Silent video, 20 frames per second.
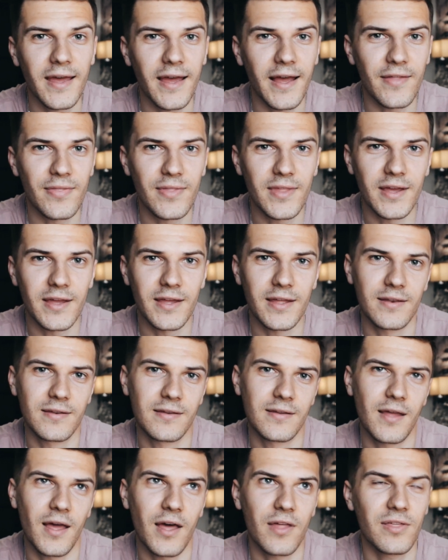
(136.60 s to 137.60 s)
And
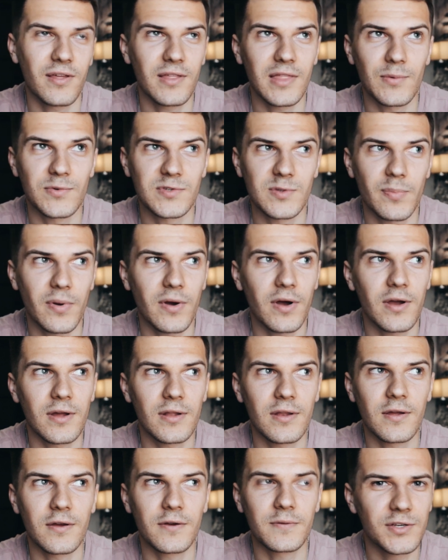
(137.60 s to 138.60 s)
then I think there was a
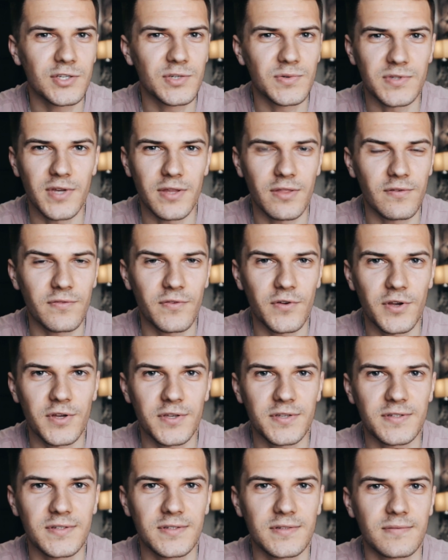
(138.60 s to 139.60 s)
pilot. She was like the
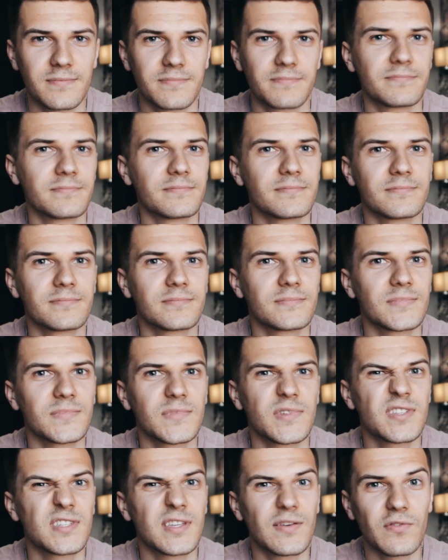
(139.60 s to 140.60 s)
first
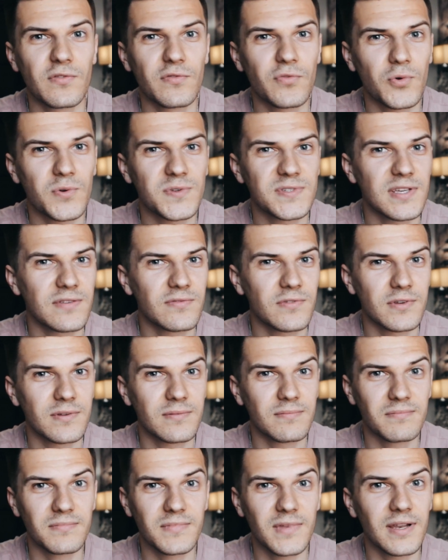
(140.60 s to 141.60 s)

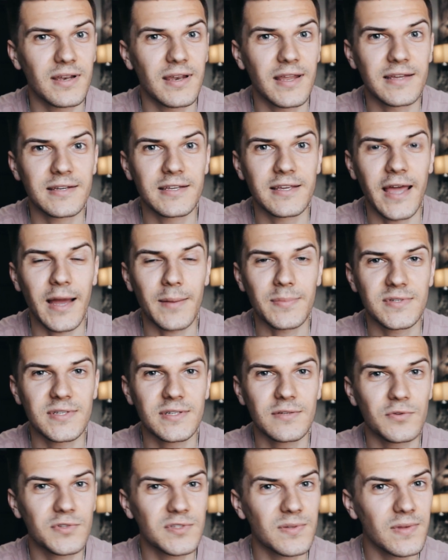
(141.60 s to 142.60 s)
747 lady
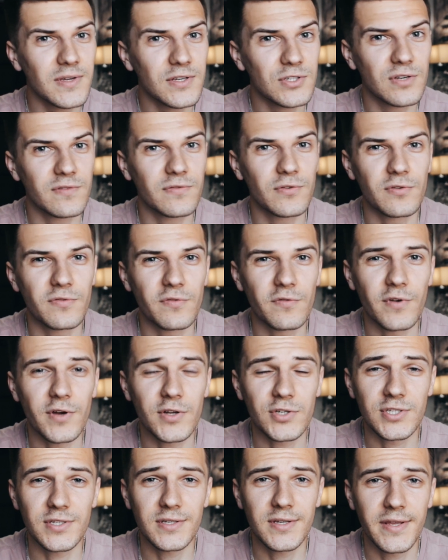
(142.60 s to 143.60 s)
captain or something. She flew for
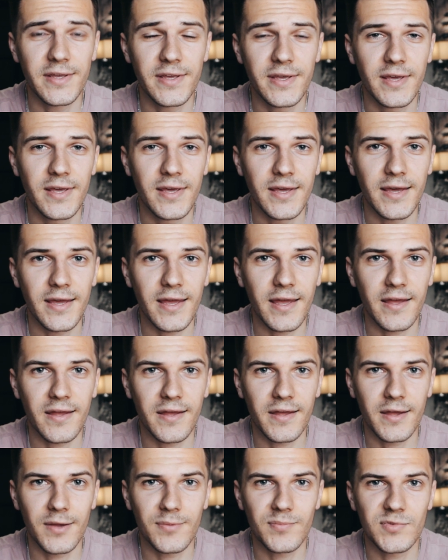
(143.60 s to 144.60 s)
Virgin.
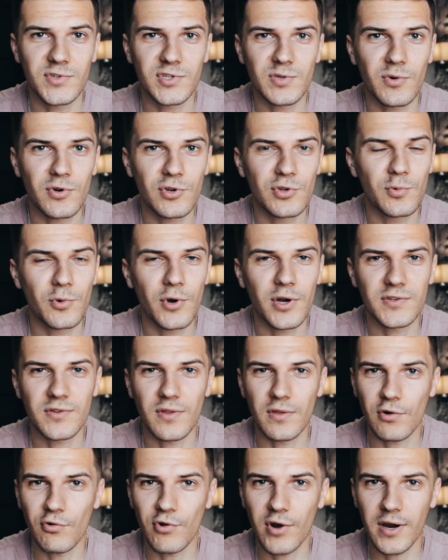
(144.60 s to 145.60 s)
Someone who worked
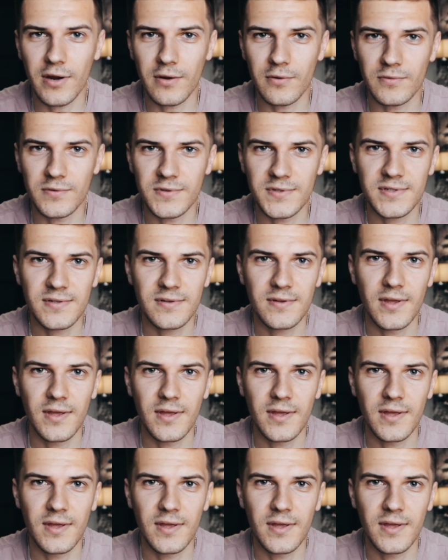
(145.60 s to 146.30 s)
on the ground.